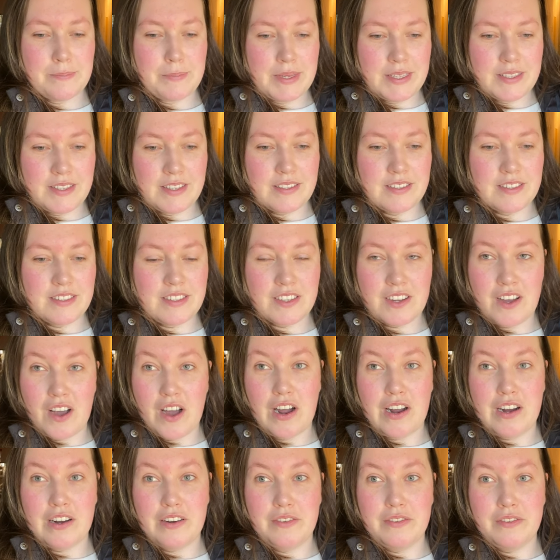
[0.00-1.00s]
mitten,
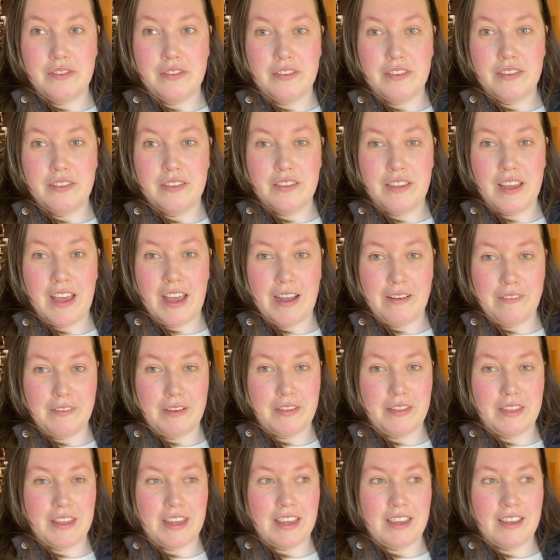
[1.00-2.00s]
scarf,
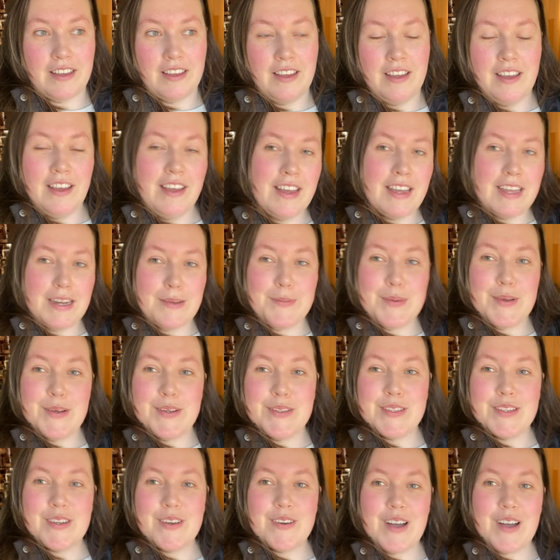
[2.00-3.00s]
everything. I'm going to go